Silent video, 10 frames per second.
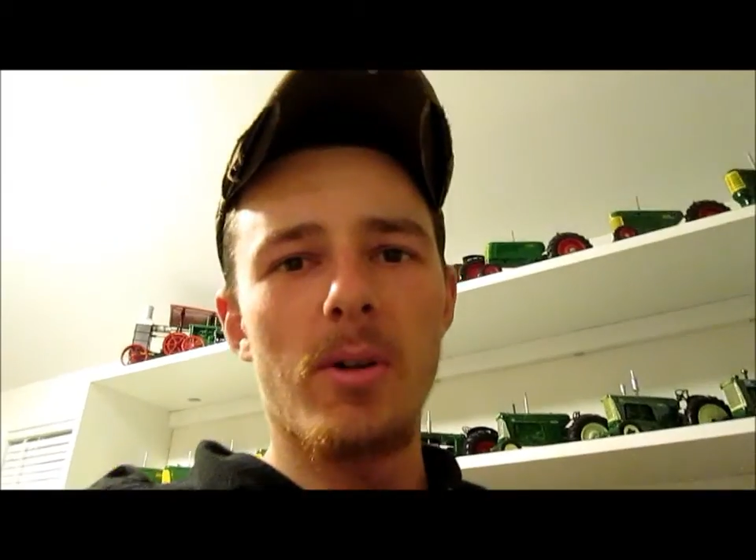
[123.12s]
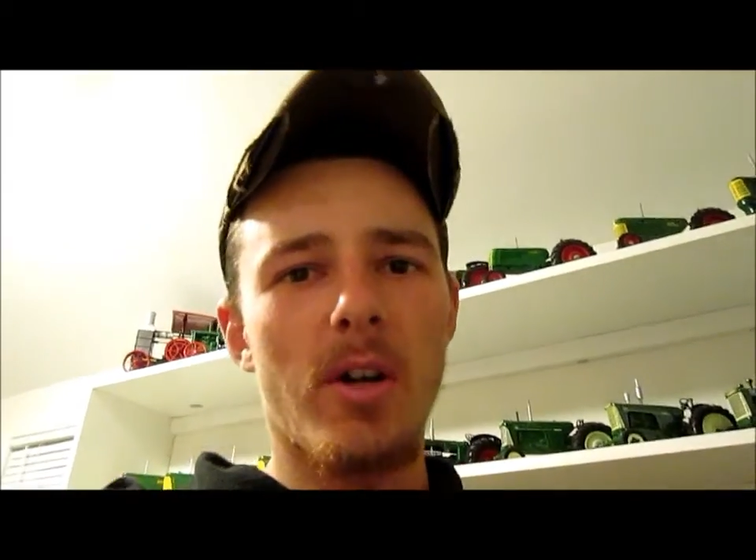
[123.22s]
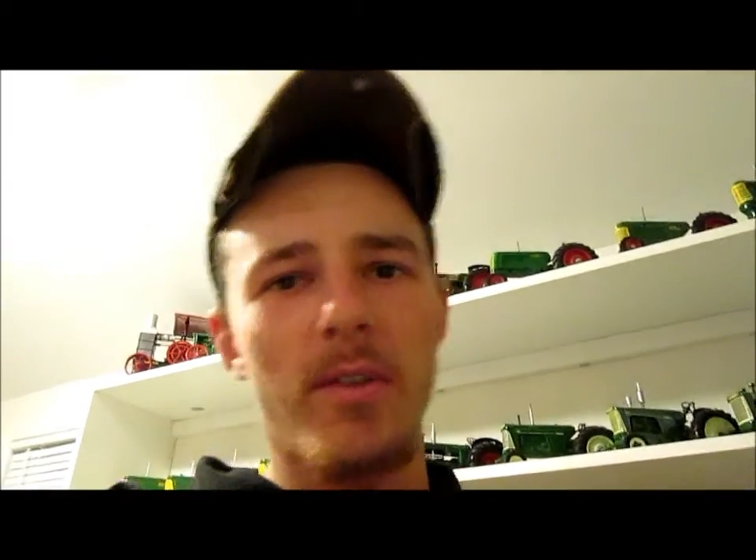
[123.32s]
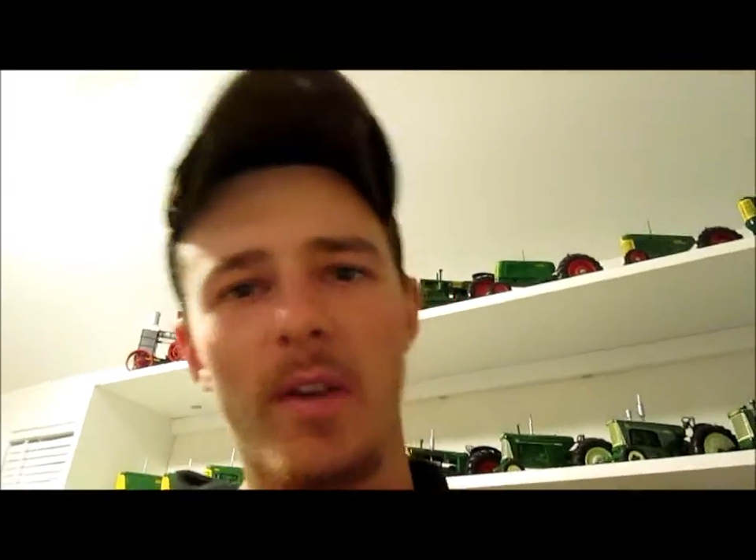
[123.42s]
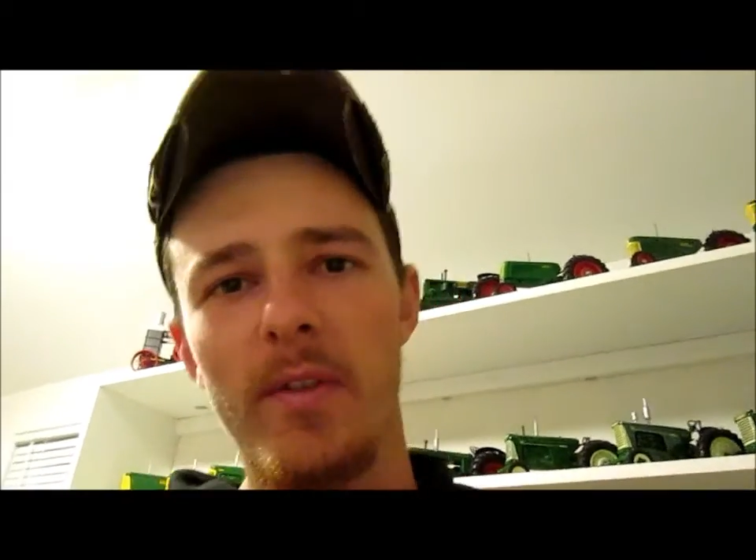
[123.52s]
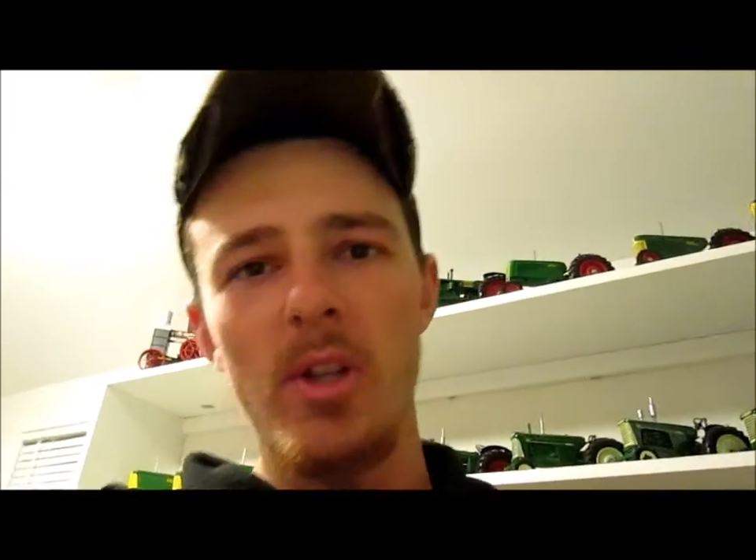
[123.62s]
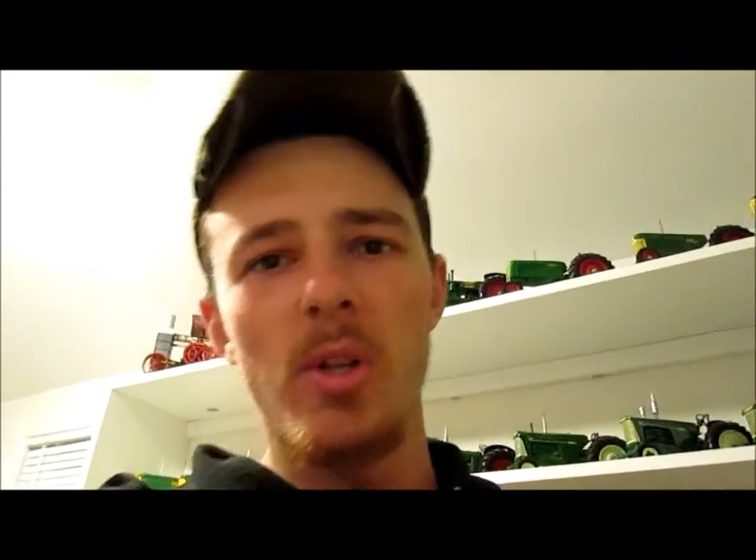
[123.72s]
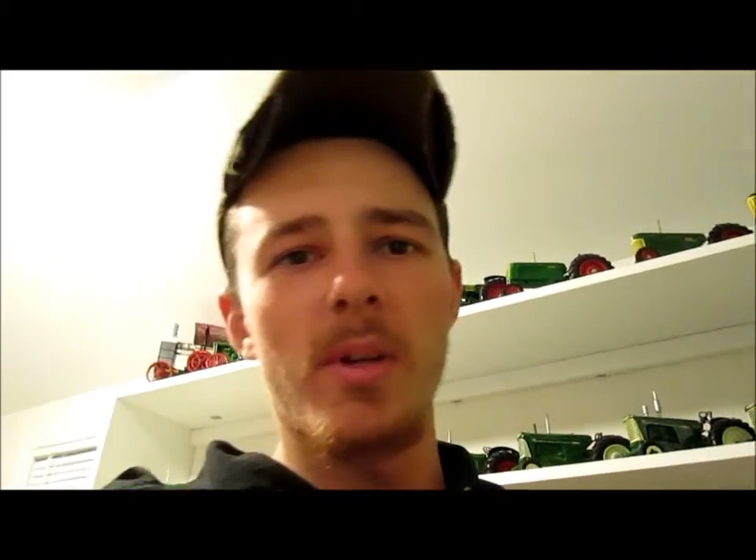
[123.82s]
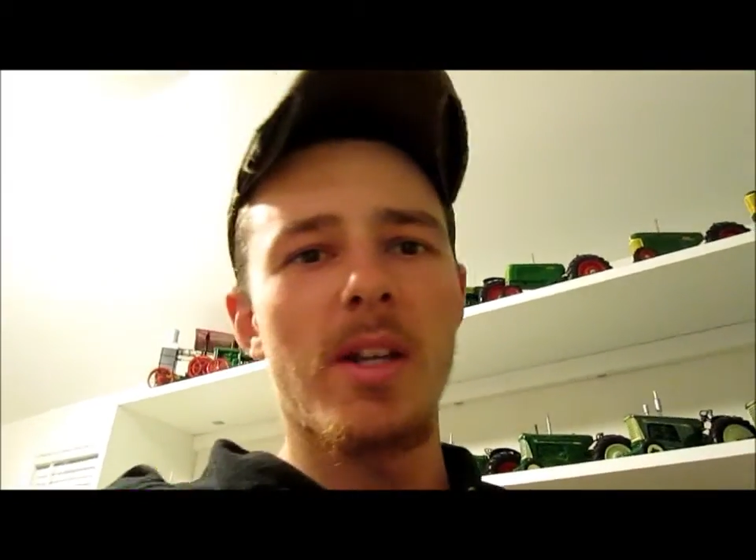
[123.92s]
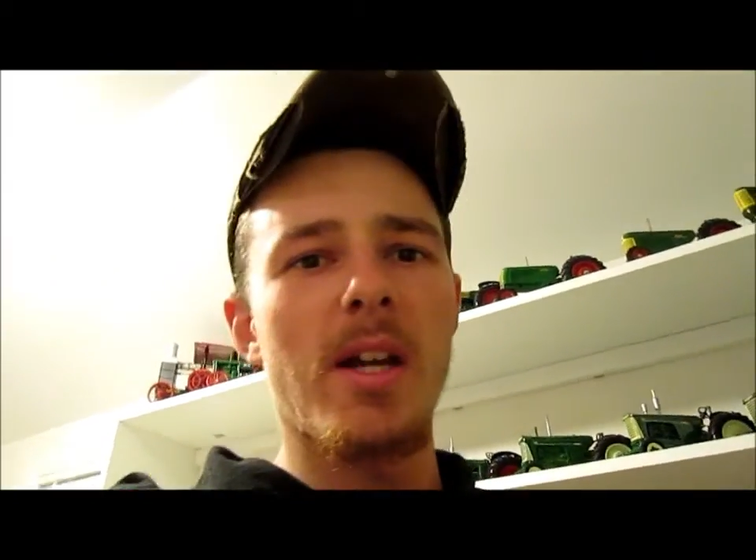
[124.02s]
or if you don't have a
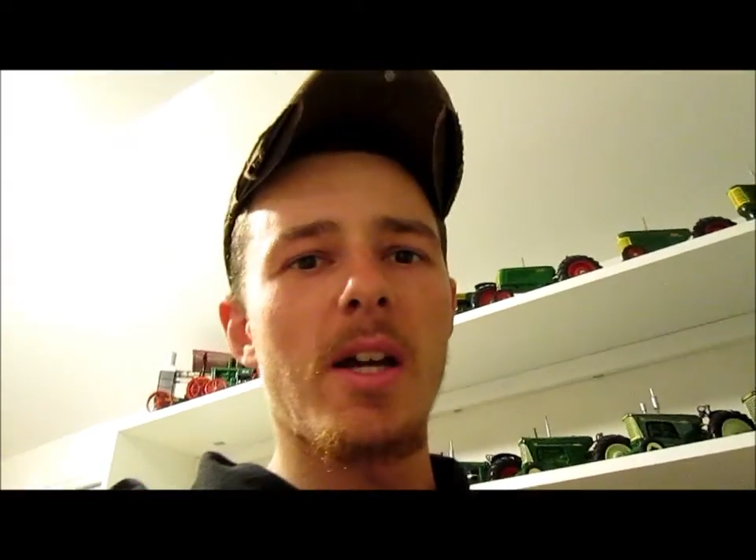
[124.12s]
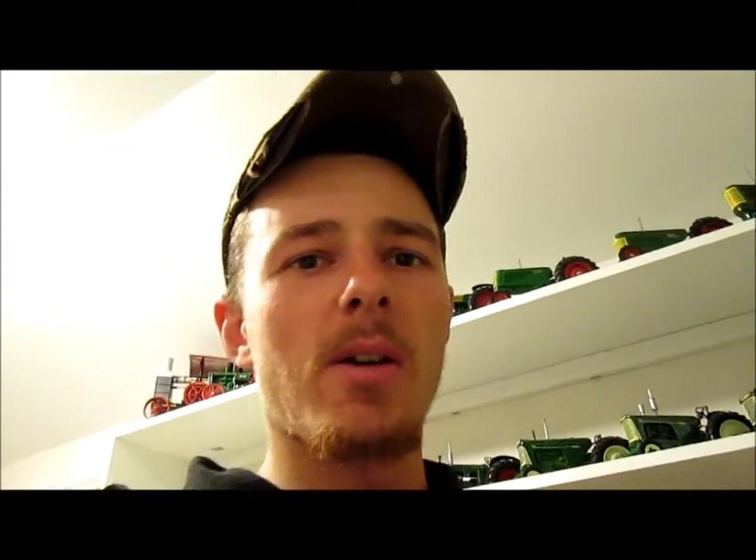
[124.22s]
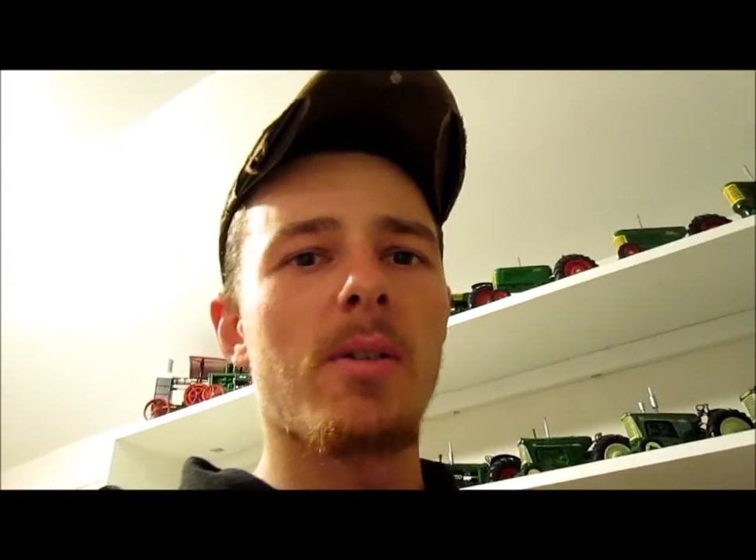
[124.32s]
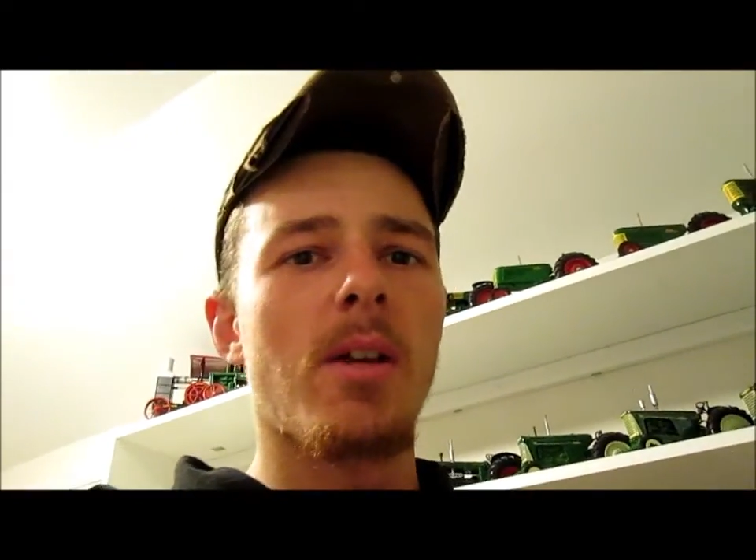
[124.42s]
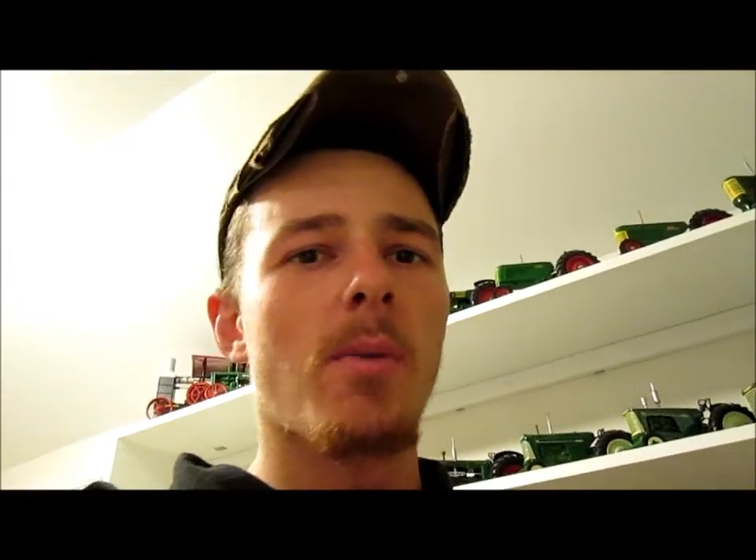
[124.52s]
YouTube account,